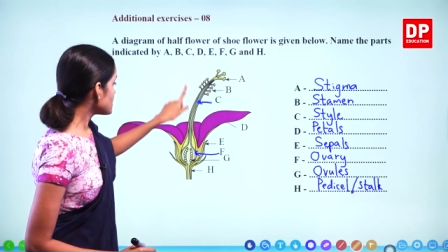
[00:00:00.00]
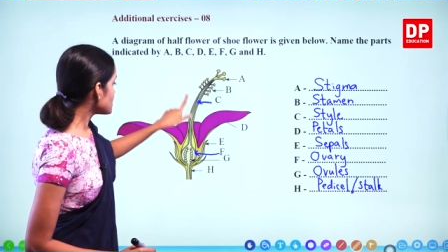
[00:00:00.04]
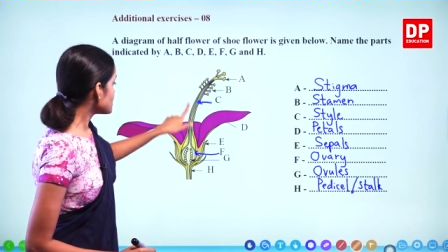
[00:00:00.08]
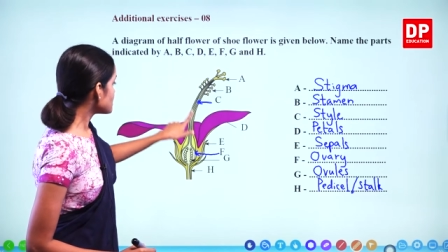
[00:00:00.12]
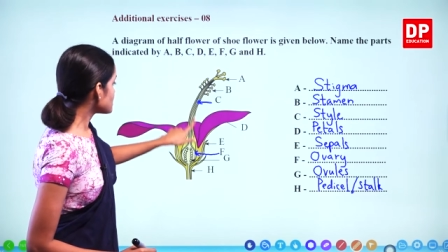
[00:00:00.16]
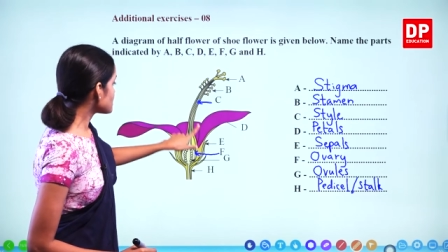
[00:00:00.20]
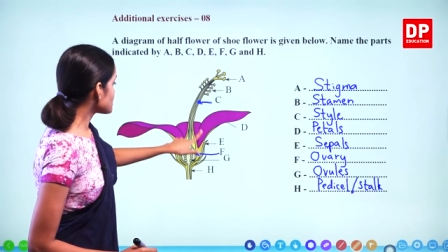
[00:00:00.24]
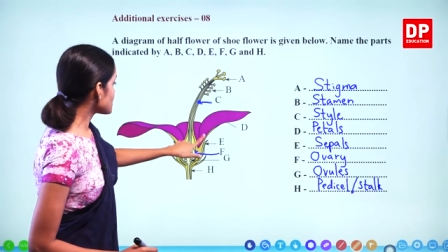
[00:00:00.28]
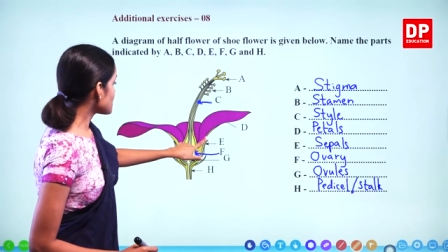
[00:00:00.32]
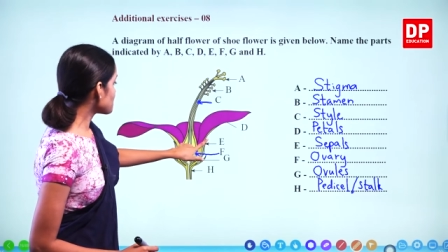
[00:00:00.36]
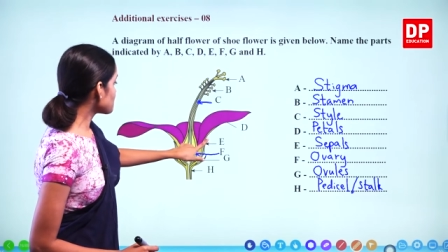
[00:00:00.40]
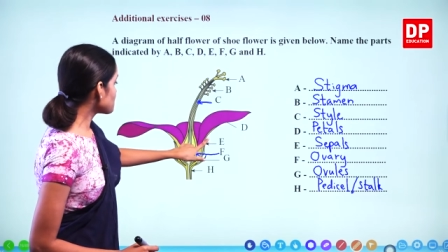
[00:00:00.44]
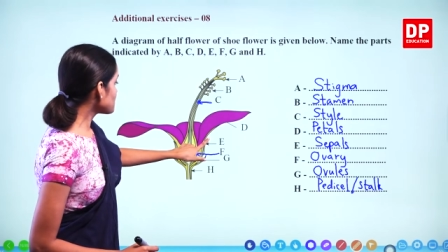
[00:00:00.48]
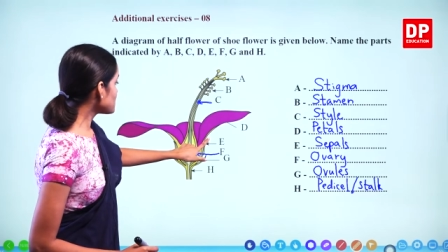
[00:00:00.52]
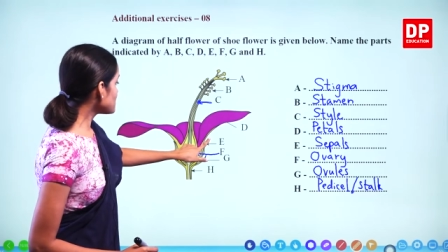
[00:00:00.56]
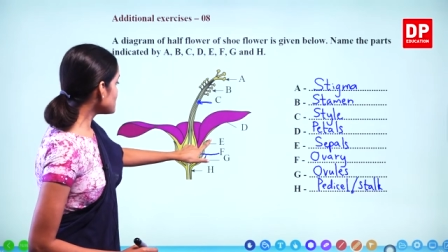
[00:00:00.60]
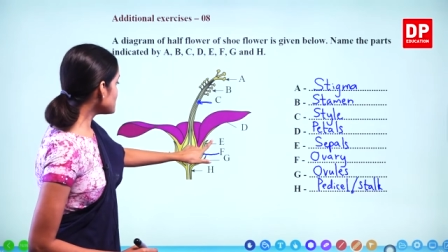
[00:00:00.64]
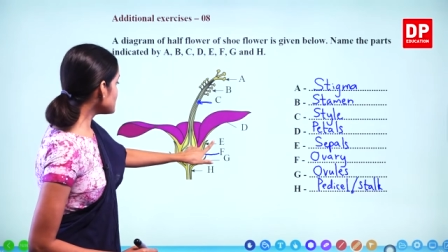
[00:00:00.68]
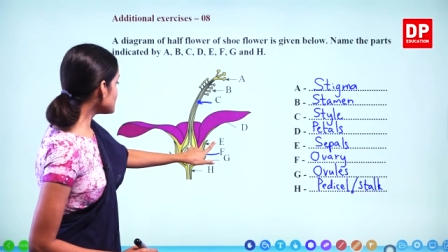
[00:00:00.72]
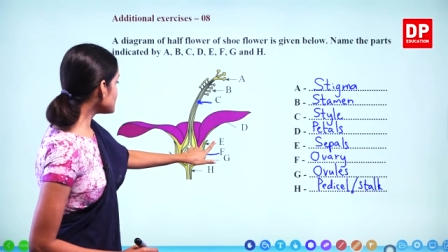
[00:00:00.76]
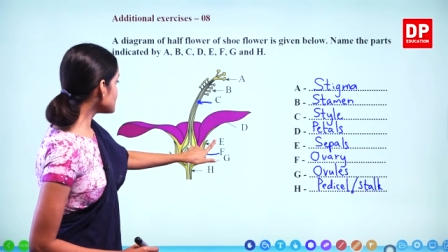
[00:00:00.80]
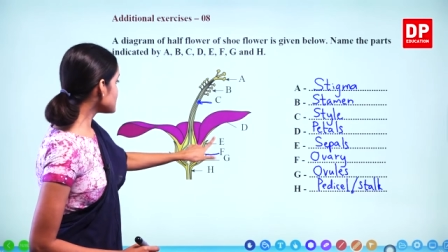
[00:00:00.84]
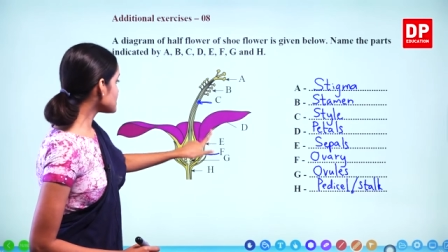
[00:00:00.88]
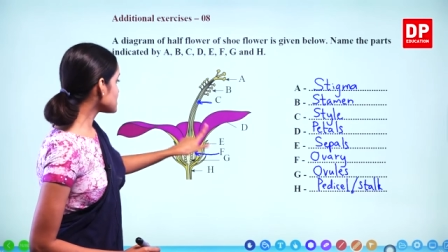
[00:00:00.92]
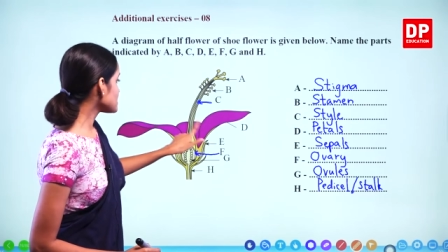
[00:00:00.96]

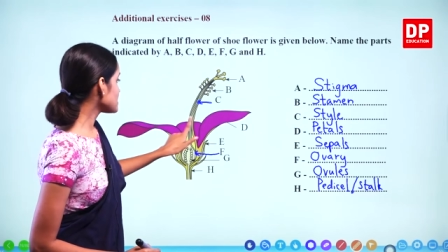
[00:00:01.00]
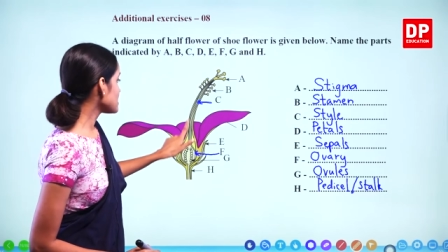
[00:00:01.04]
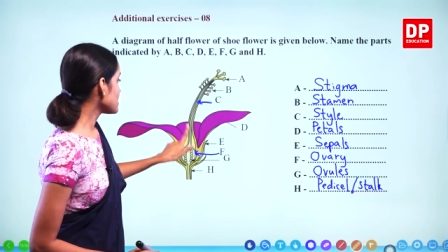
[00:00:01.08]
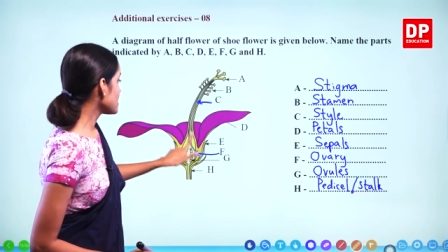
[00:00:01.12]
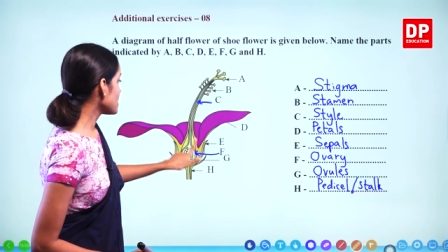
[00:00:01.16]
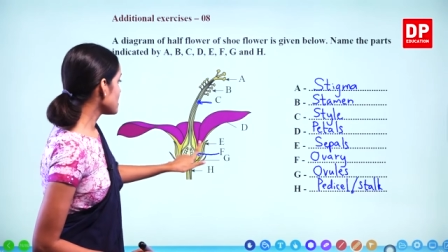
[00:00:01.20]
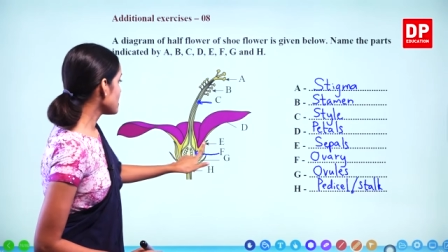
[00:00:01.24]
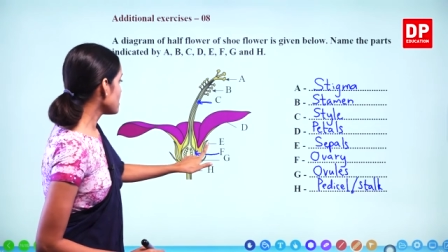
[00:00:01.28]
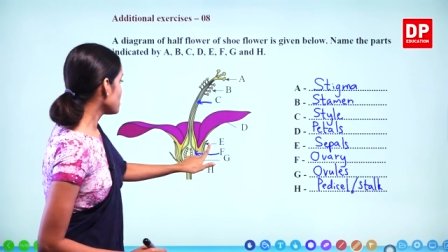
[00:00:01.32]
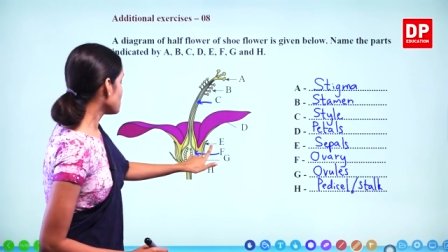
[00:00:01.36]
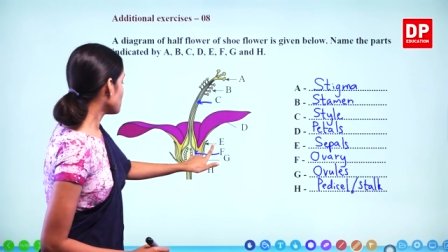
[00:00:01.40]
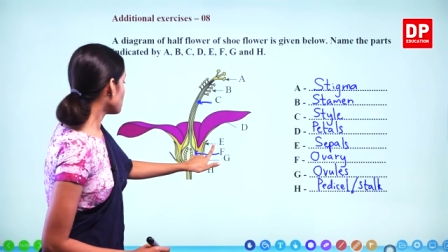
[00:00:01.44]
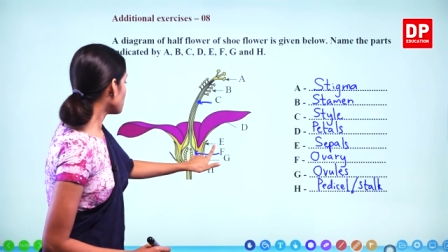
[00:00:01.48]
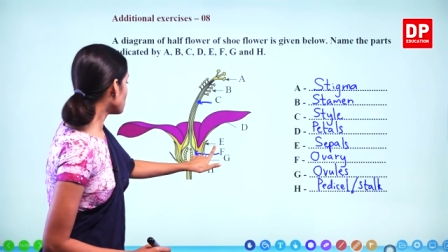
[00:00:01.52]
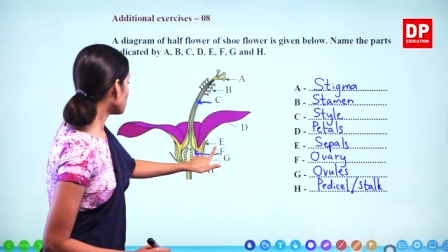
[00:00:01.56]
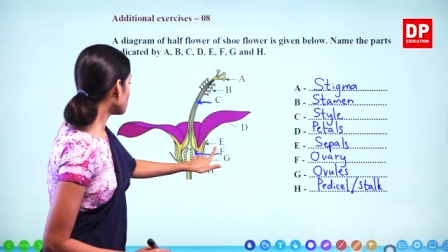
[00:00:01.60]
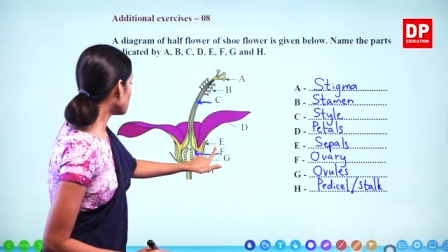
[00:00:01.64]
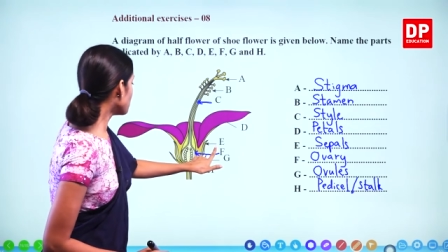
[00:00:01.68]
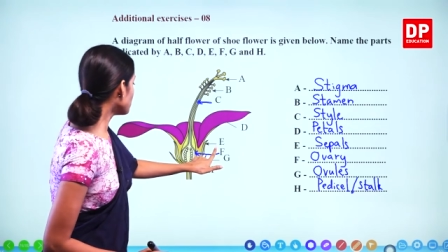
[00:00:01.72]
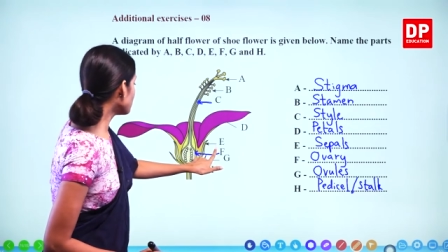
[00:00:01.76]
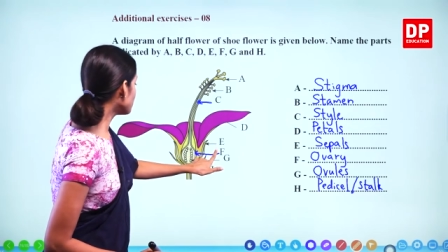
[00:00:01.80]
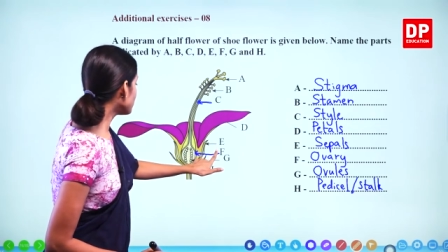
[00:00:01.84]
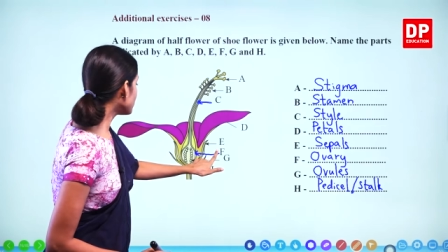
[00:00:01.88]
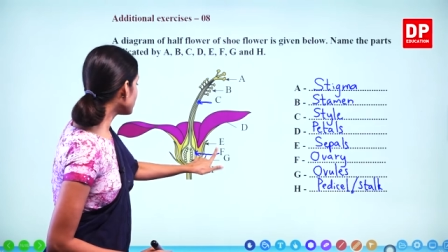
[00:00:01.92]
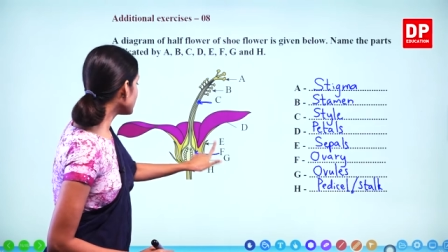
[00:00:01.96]
sepals,
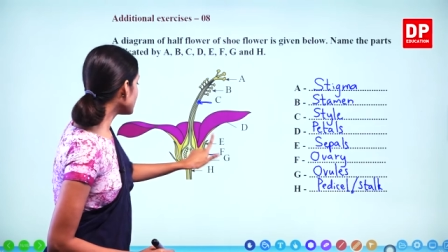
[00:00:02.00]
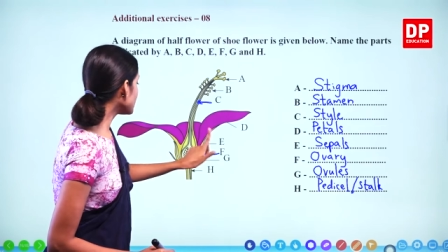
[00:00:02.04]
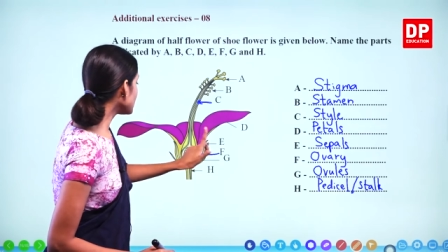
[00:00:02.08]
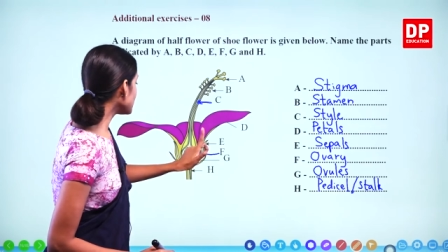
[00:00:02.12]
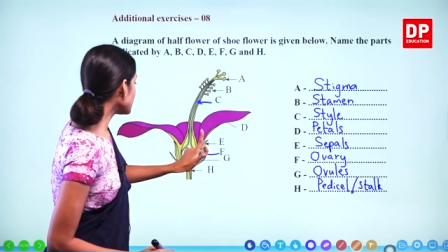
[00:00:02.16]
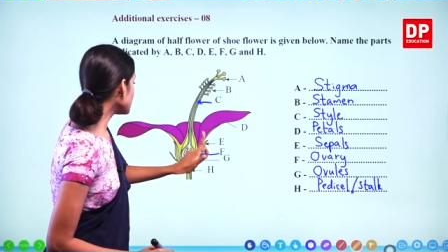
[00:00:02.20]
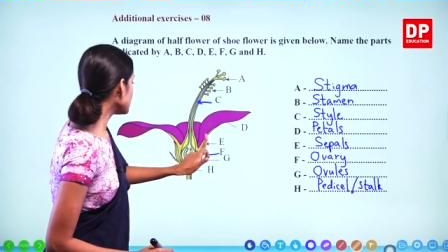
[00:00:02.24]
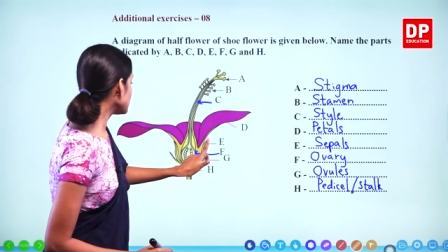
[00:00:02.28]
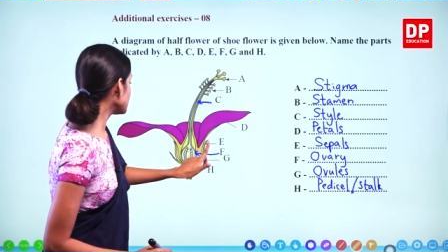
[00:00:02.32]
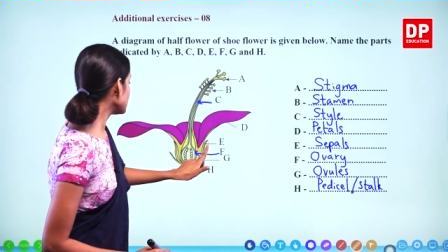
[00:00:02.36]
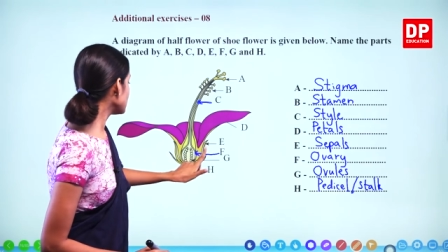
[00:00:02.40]
ovary,